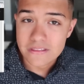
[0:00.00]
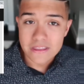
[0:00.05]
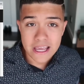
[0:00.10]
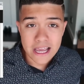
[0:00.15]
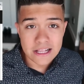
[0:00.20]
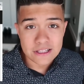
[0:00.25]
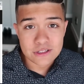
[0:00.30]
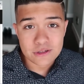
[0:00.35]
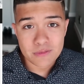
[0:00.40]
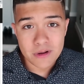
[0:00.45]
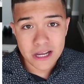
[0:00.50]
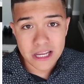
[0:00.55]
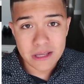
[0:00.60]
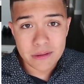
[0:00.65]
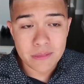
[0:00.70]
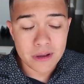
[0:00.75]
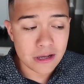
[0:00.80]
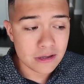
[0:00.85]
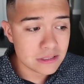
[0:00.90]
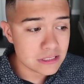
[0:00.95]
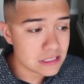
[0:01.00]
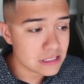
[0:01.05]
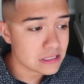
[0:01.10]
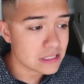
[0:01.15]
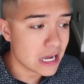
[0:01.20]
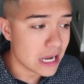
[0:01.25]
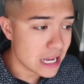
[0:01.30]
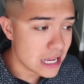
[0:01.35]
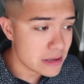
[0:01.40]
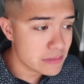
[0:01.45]
They answered my emails,
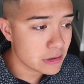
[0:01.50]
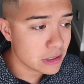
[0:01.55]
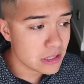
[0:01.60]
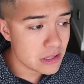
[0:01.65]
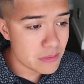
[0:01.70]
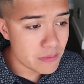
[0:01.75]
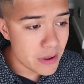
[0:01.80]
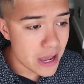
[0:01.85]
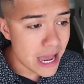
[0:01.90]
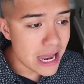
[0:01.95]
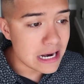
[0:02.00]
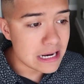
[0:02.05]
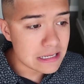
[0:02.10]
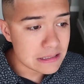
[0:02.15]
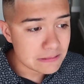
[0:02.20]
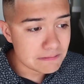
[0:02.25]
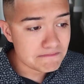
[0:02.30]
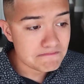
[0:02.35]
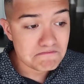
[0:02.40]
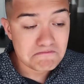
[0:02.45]
I emailed them back.